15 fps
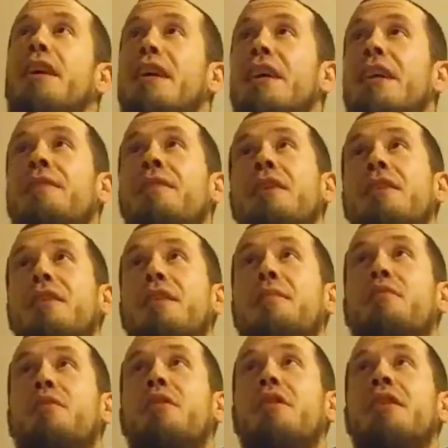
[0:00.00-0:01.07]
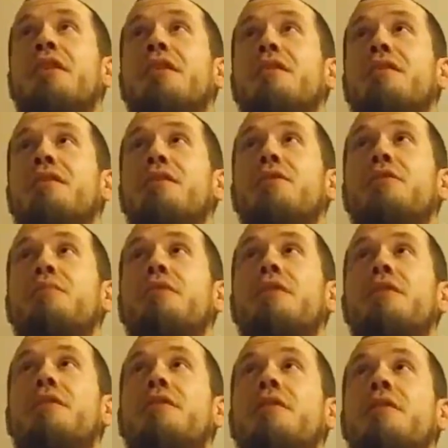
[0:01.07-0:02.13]
and if he deliberately conceals
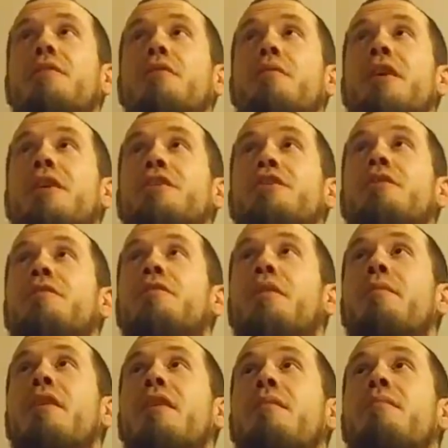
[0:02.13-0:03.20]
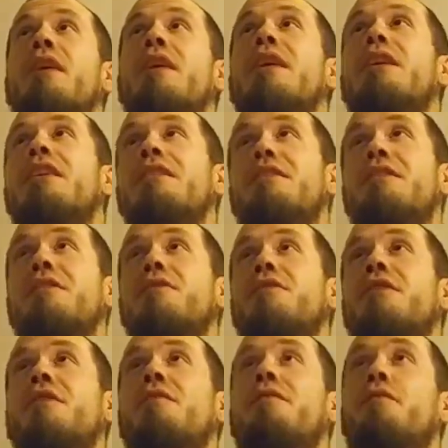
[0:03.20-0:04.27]
material information from them, he is
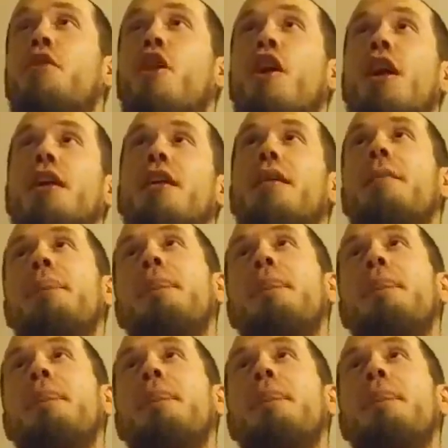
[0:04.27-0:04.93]
guilty of fraud.